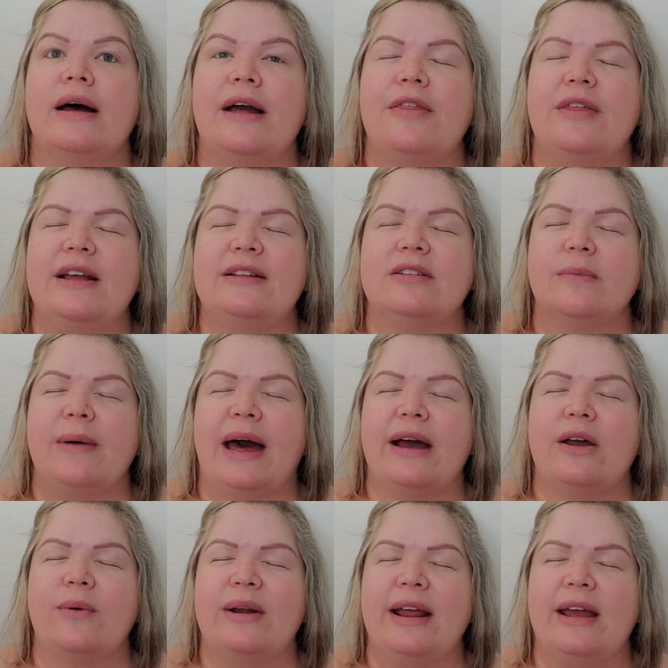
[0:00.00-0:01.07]
I think
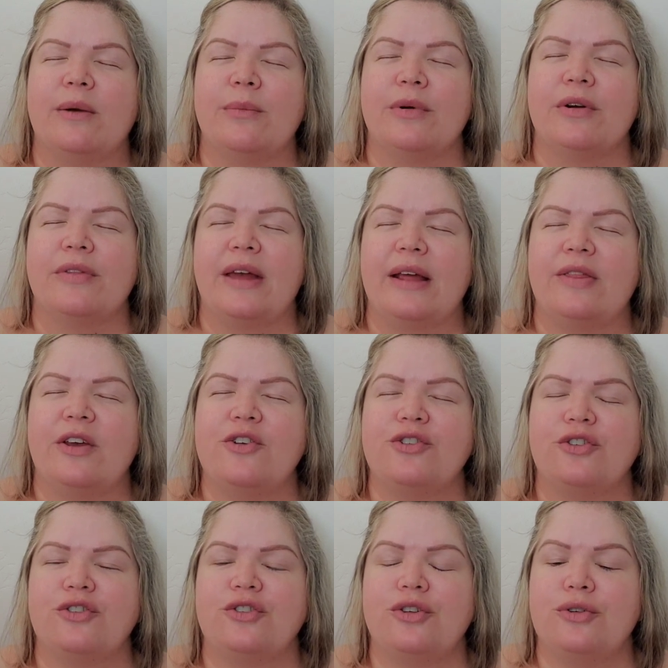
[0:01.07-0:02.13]
tobacco and amber, they, those
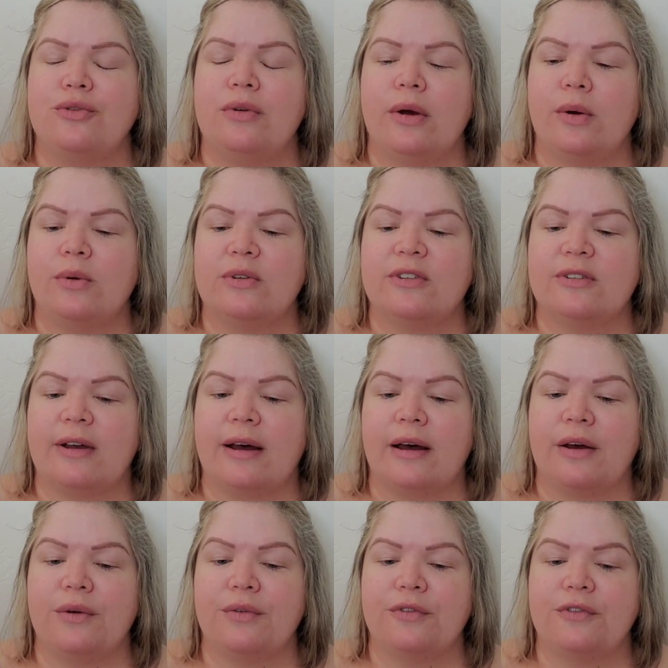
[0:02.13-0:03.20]
are two notes
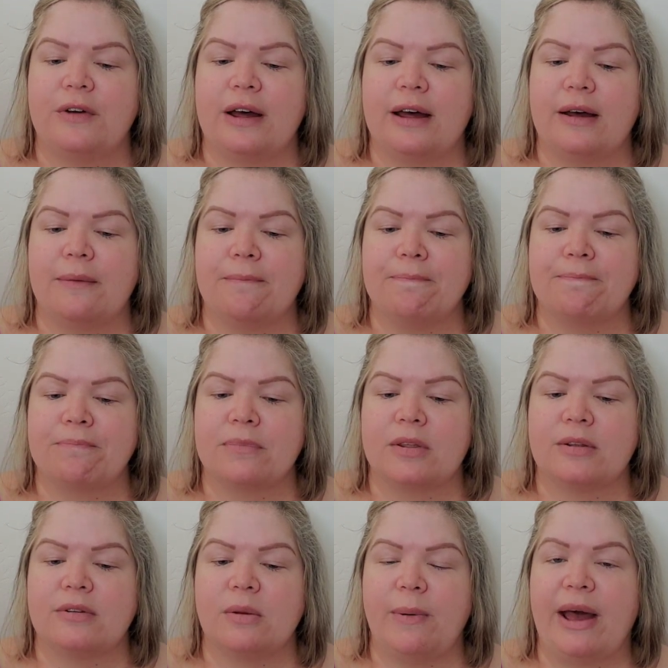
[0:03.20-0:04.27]
of um,
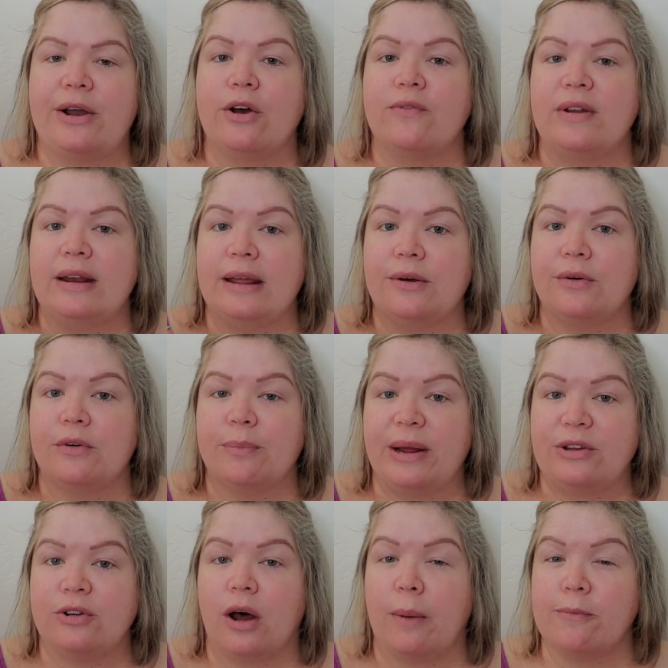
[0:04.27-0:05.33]
Tobacco Vanille
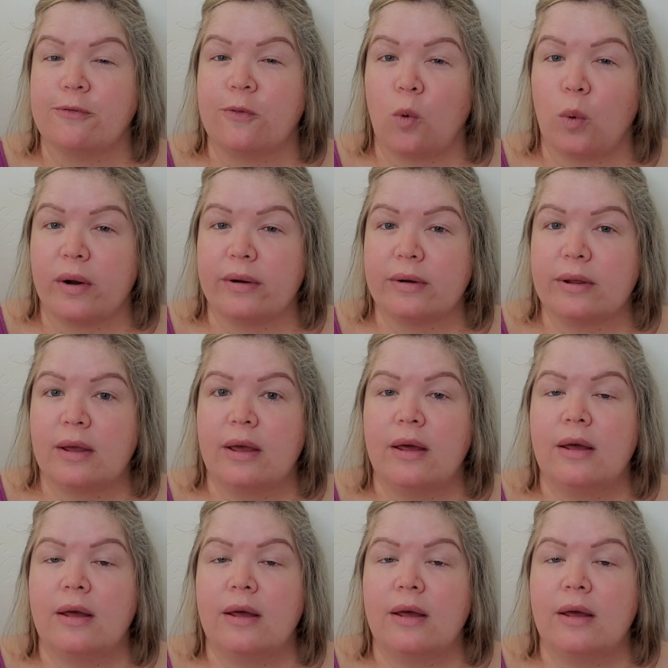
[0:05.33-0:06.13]
by Tom Ford.